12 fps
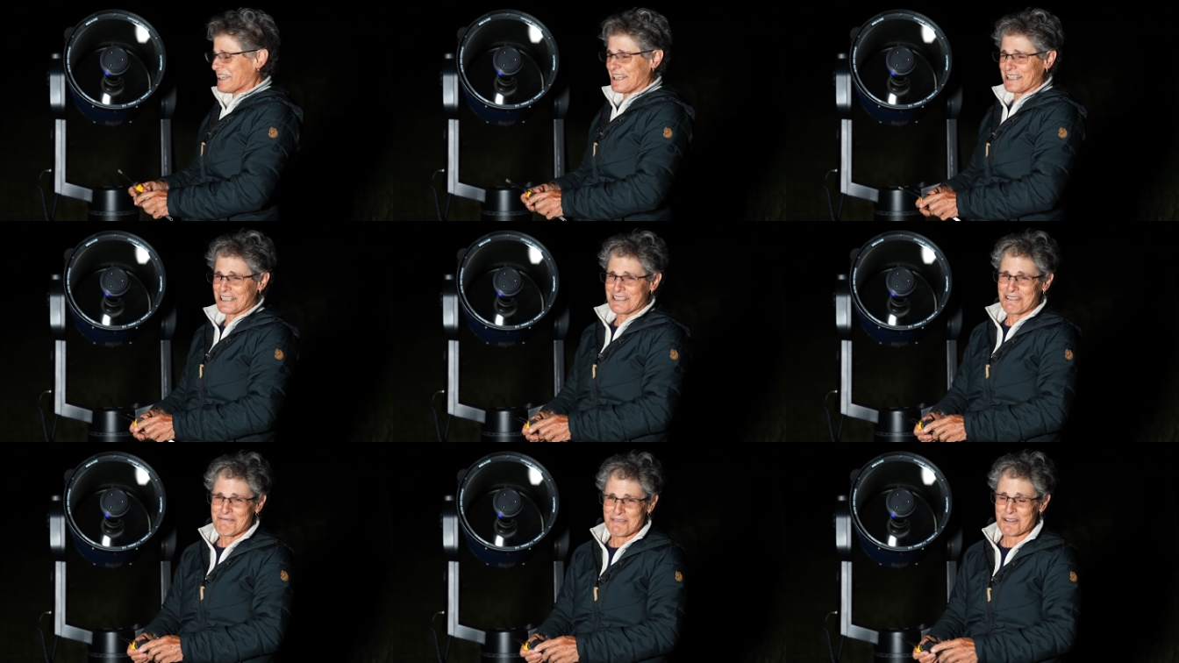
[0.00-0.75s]
and
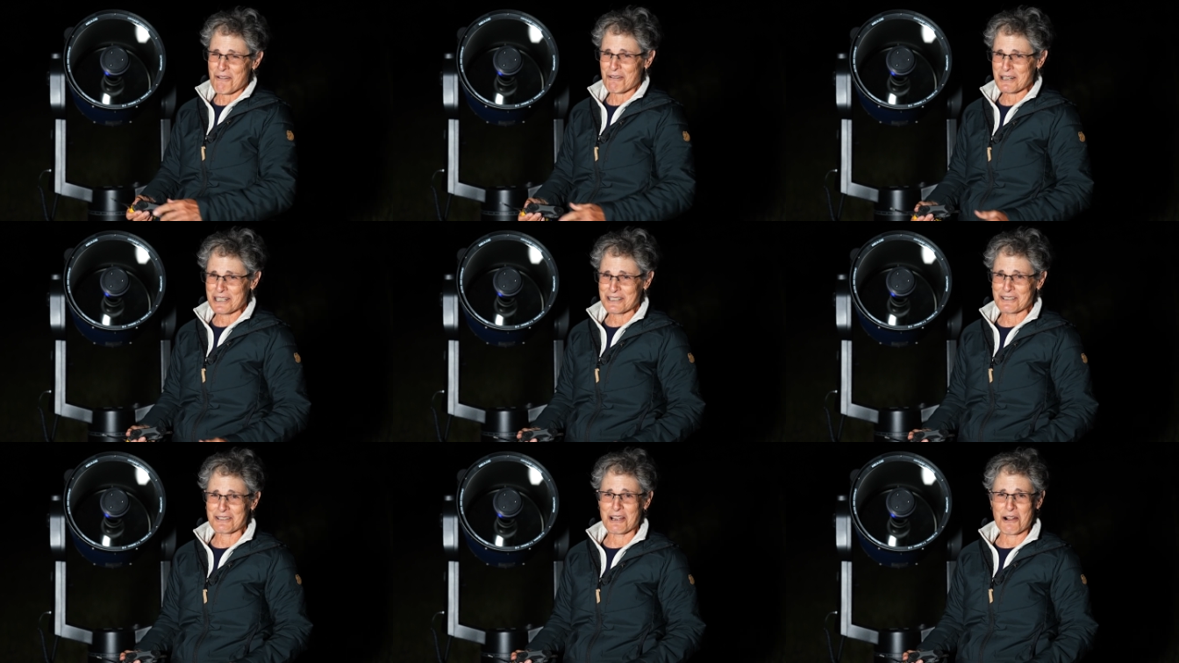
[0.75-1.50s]
according
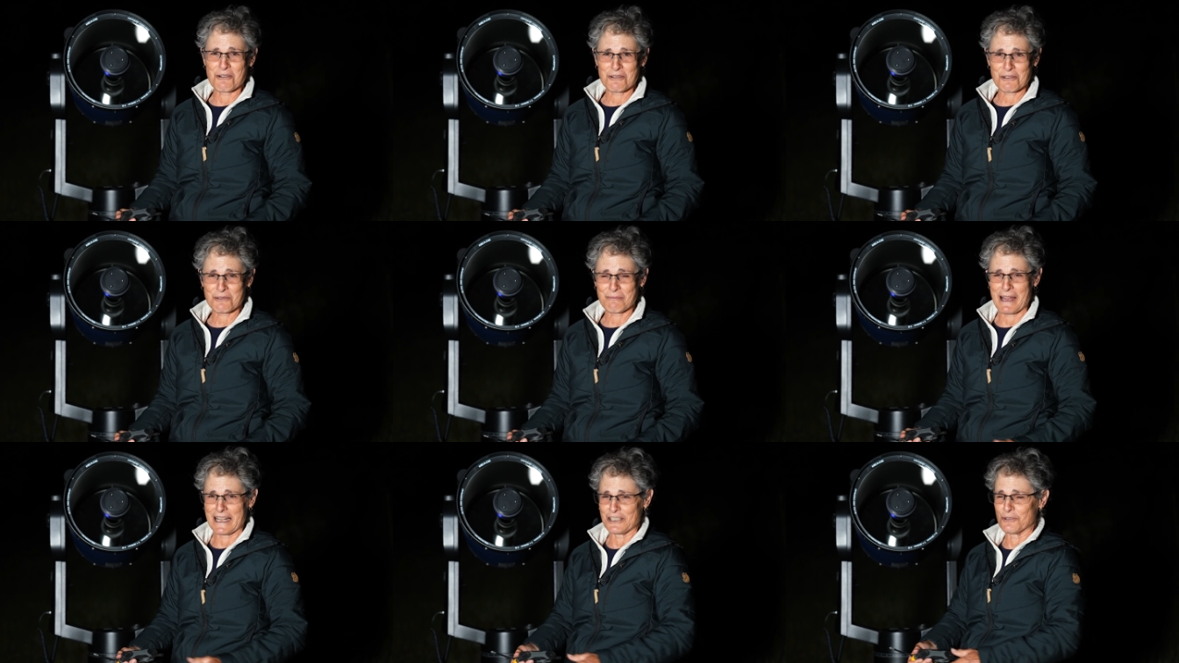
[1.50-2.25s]
to the owner's
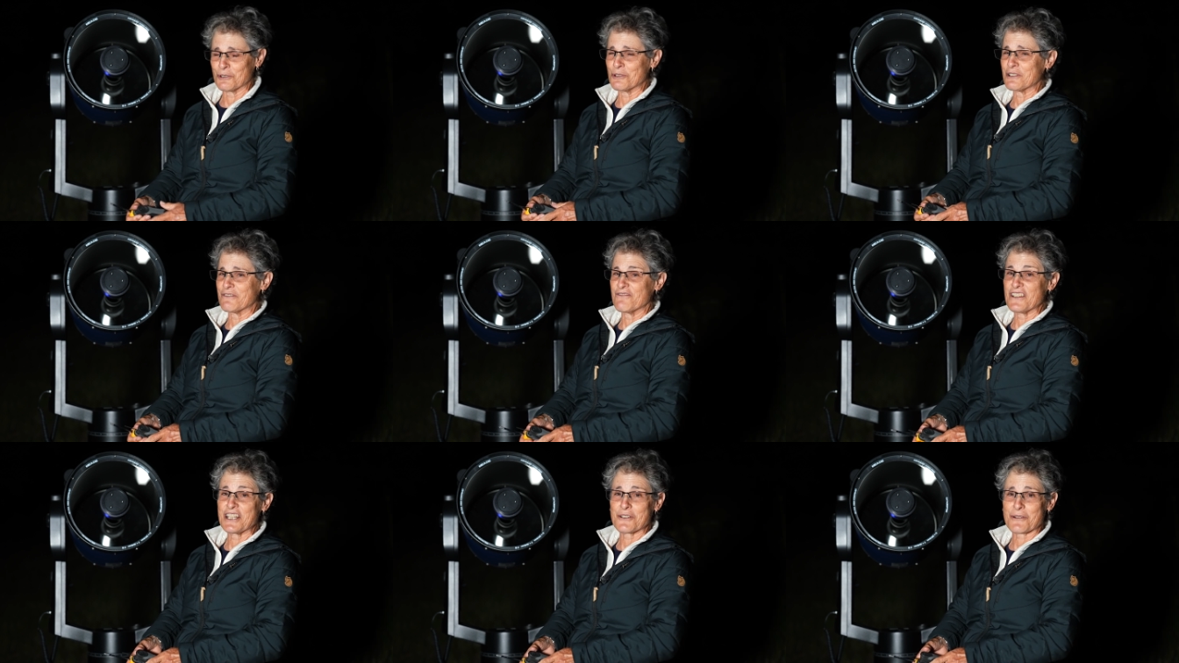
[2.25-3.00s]
manual, you can
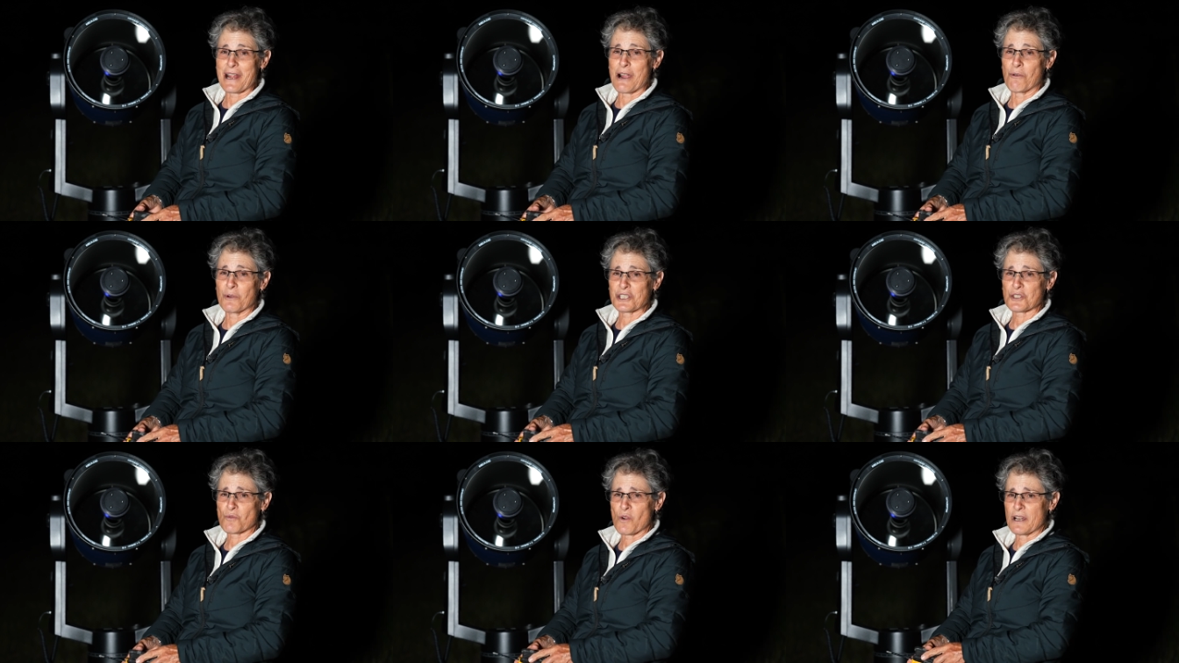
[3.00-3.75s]
figure out
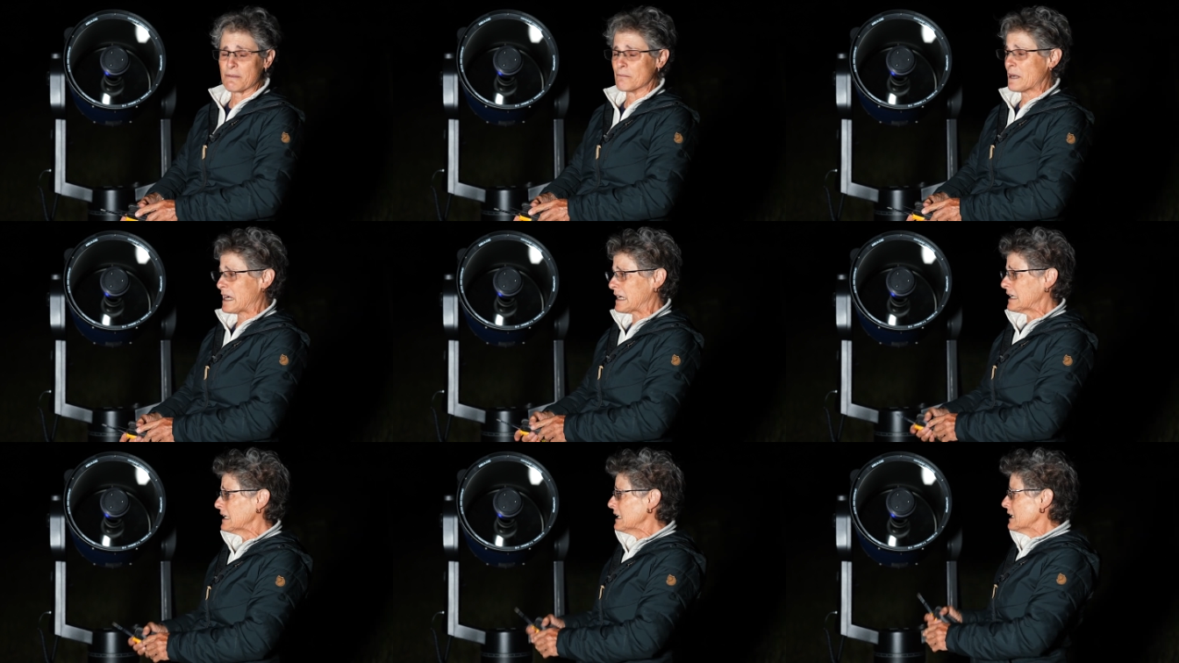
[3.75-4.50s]
which one
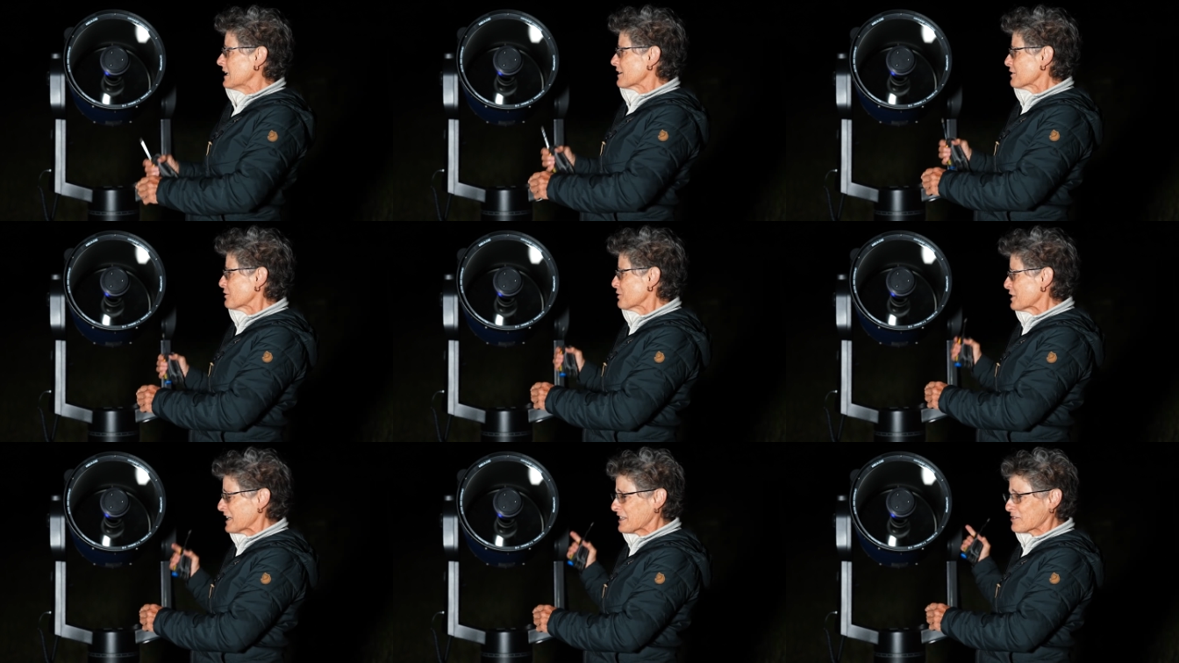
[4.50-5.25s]
by
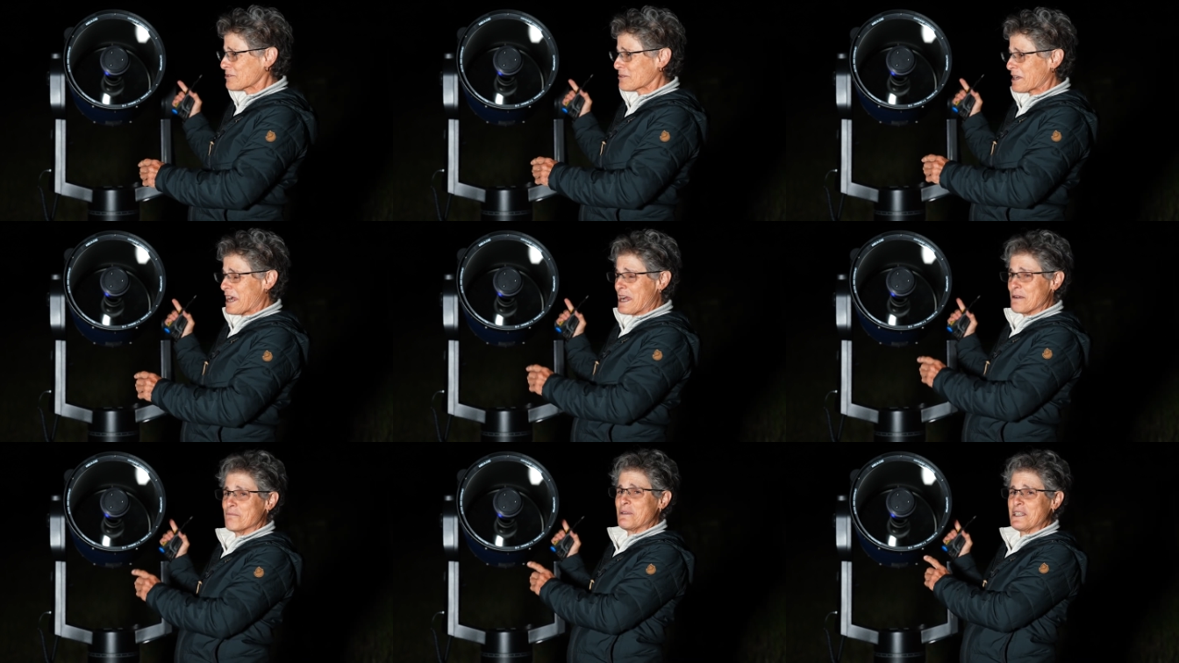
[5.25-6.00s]
looking through the
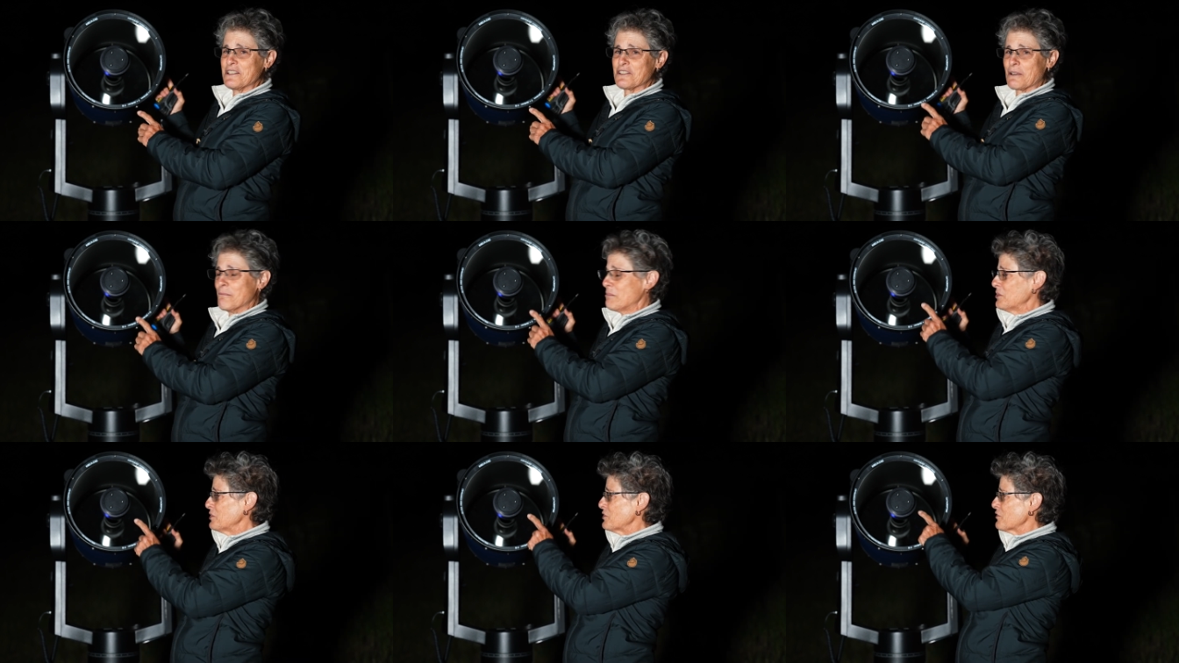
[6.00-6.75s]
eyepiece and
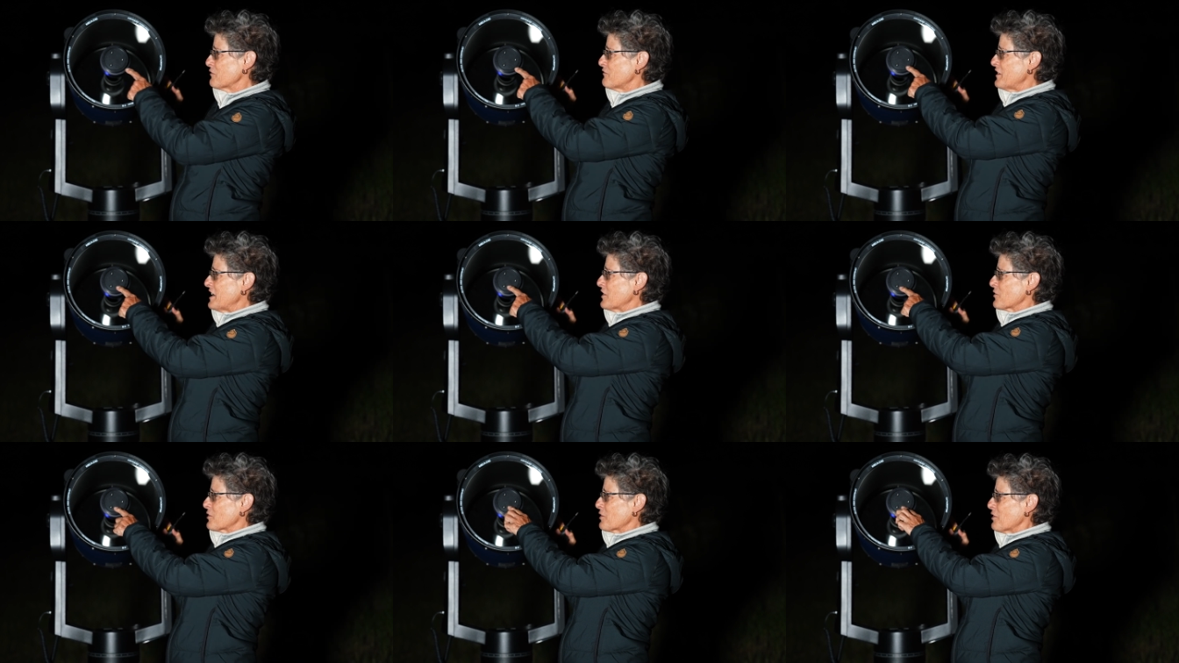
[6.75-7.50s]
putting your
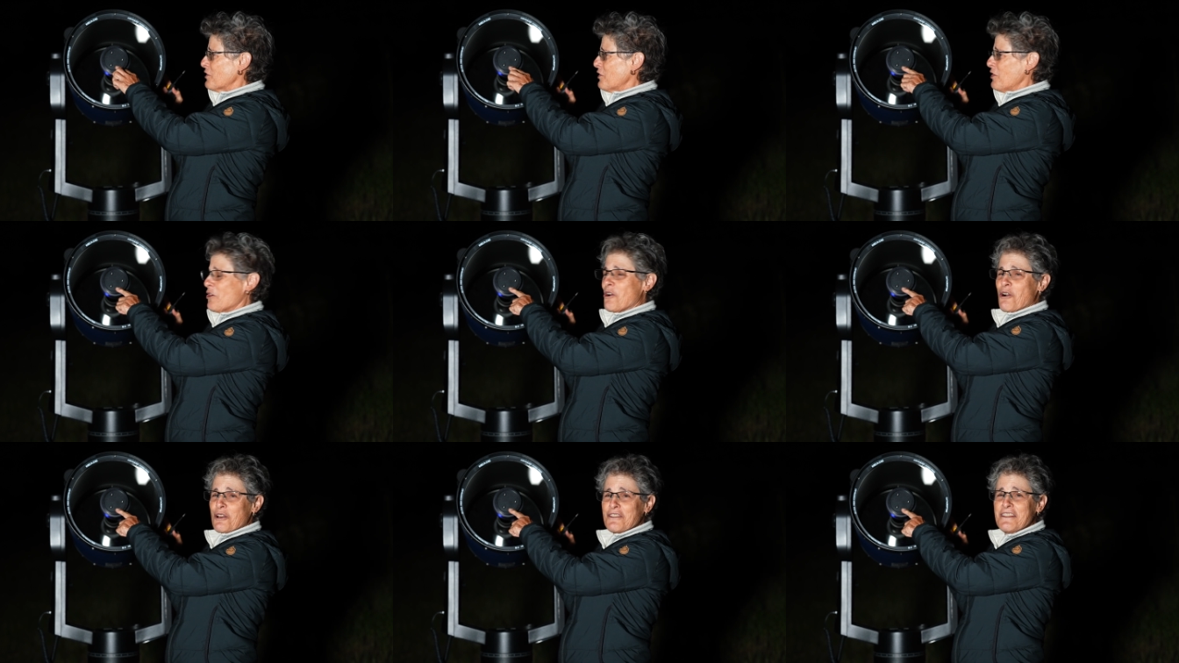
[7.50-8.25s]
finger
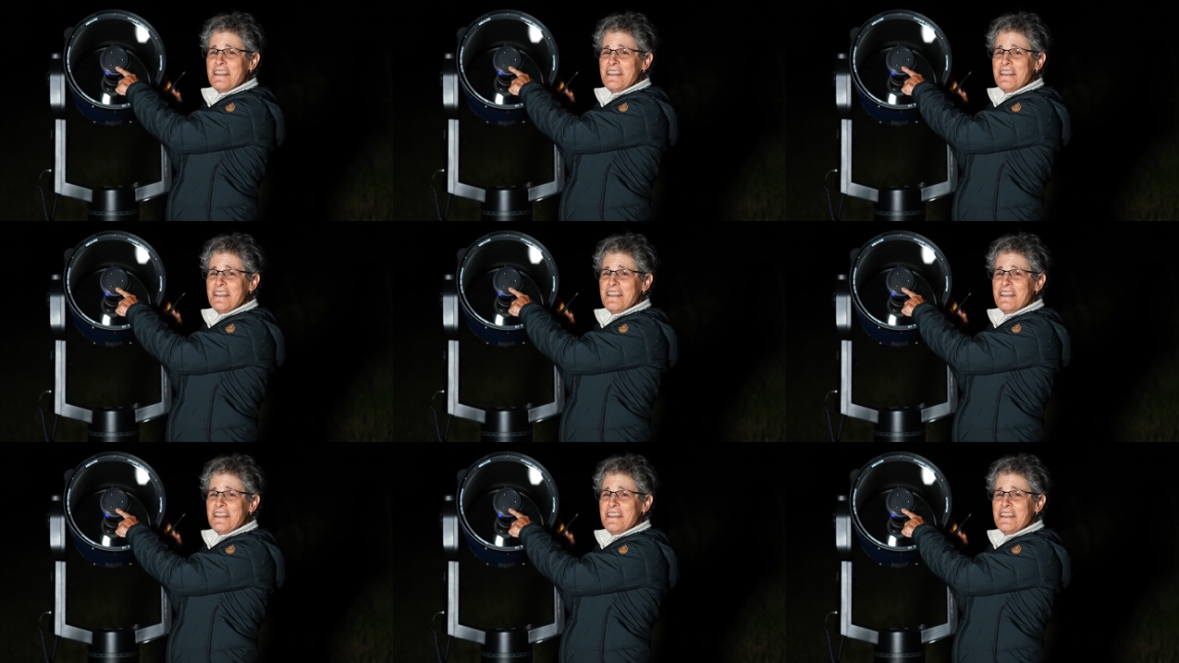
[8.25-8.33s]
on